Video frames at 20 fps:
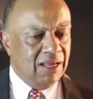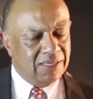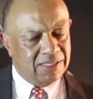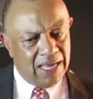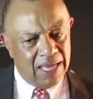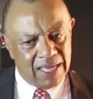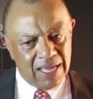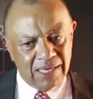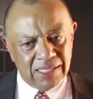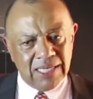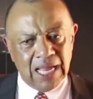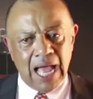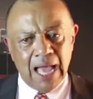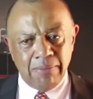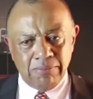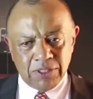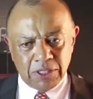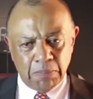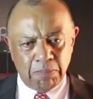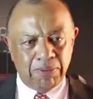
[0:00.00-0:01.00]
taking
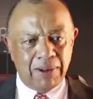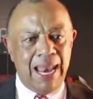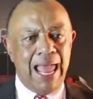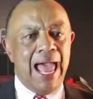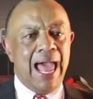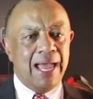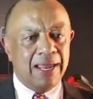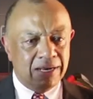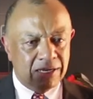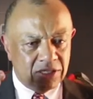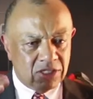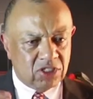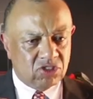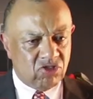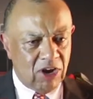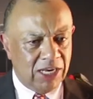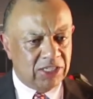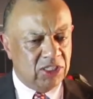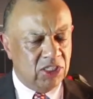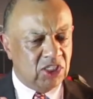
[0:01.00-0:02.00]
time to plan and
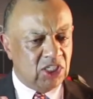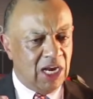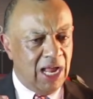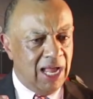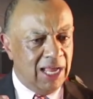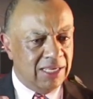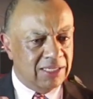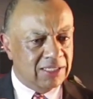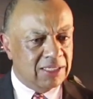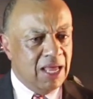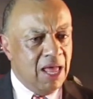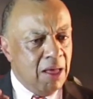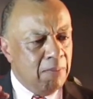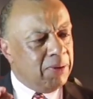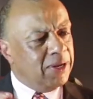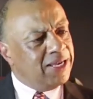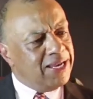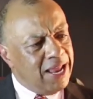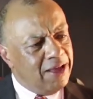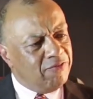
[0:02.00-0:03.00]
strategize,
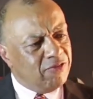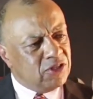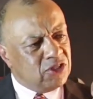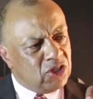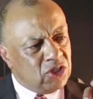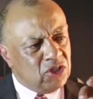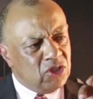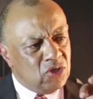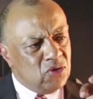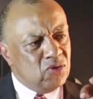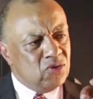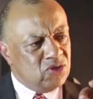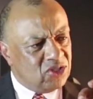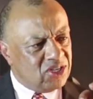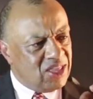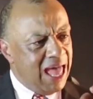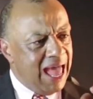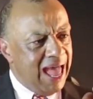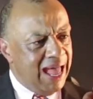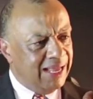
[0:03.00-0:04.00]
but never to use
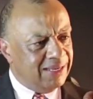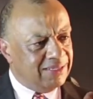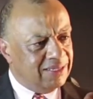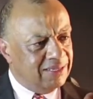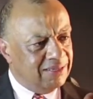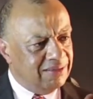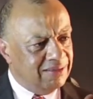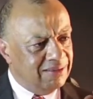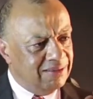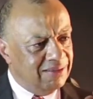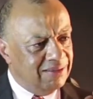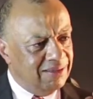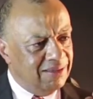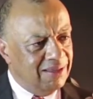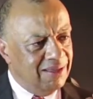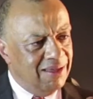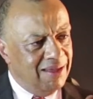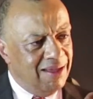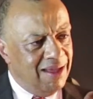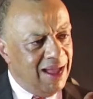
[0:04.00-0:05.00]
that
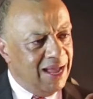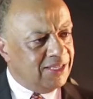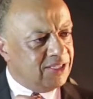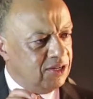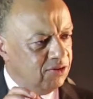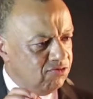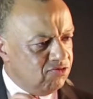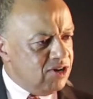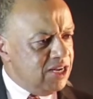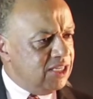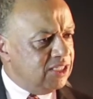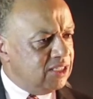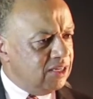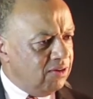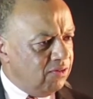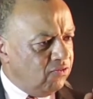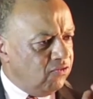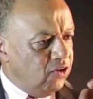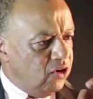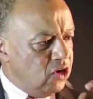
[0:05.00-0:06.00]
as a
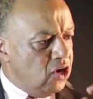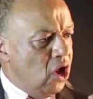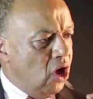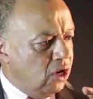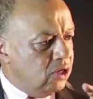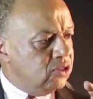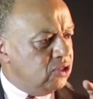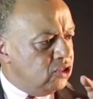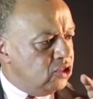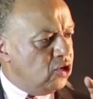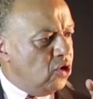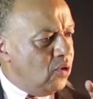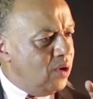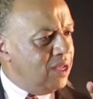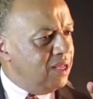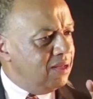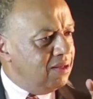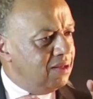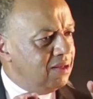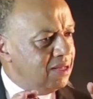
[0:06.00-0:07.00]
reason for not
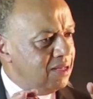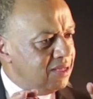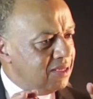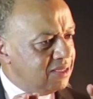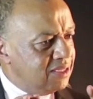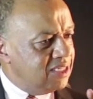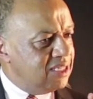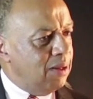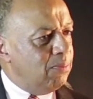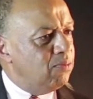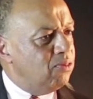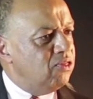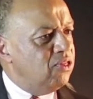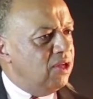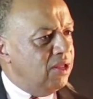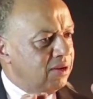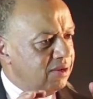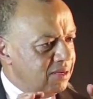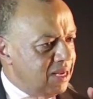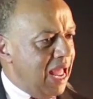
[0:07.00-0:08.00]
doing
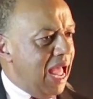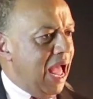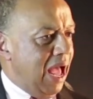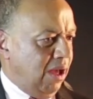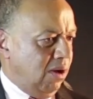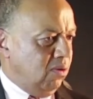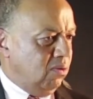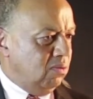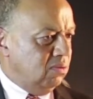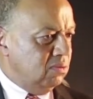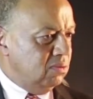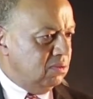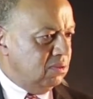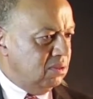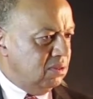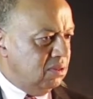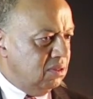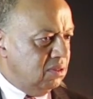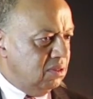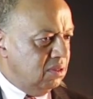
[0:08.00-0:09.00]
something now.
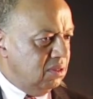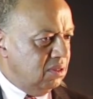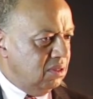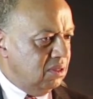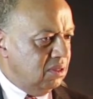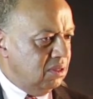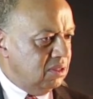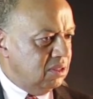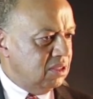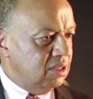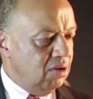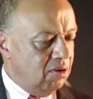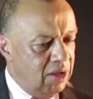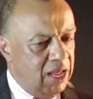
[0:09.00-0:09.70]
So